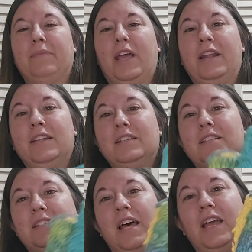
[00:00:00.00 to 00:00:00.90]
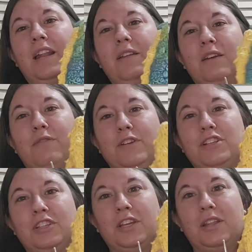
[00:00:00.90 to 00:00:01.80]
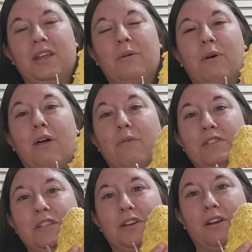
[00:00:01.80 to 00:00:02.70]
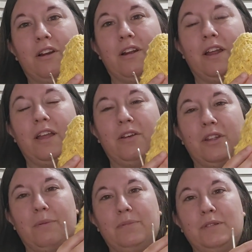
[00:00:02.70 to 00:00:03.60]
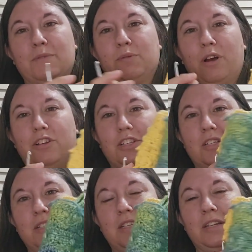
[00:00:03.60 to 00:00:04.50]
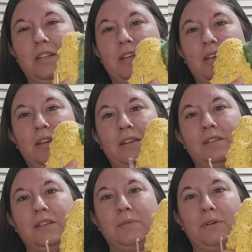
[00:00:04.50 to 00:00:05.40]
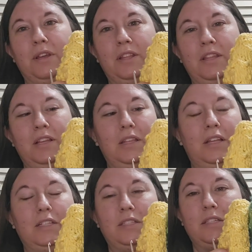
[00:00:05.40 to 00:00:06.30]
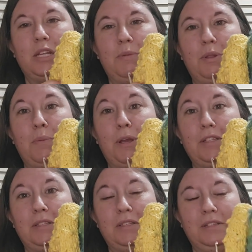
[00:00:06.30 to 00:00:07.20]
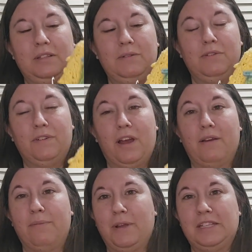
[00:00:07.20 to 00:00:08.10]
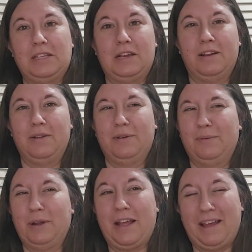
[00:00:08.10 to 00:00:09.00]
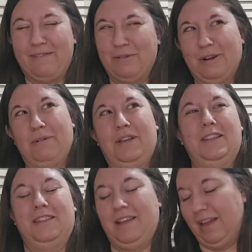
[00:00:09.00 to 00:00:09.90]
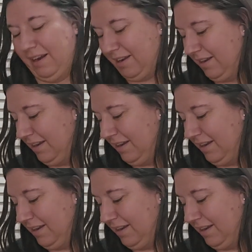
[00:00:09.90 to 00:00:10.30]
I did decide officially, like while I was in the car, I held up some swatches, and it's like, well, I think that's going to be the best we've got based on what I have to work with, and